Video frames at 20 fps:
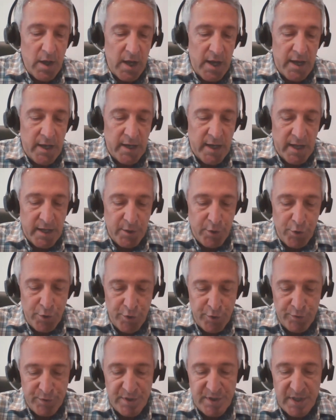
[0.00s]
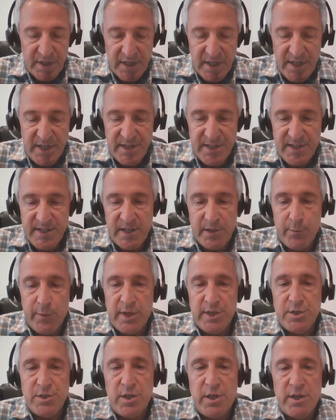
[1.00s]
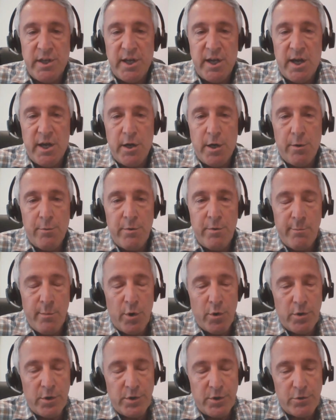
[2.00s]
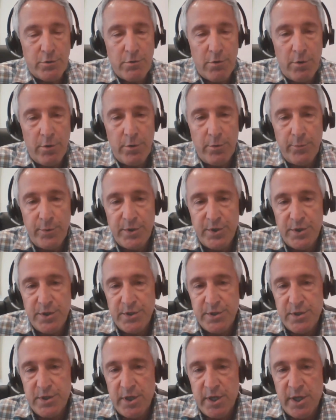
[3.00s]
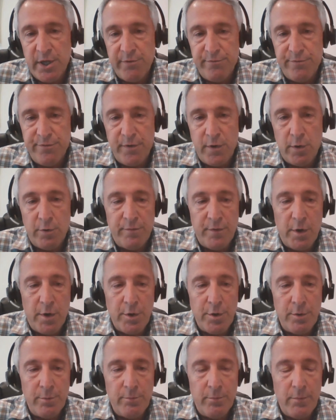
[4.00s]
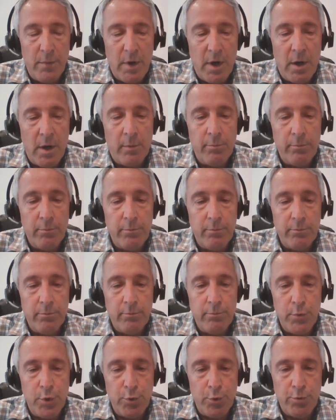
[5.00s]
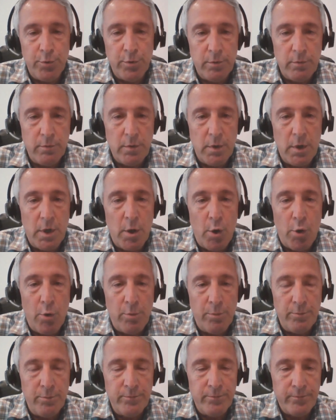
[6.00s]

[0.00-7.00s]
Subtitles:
And then you use the key sequence on the IR remote control, which is the info, volume, up, mute, home.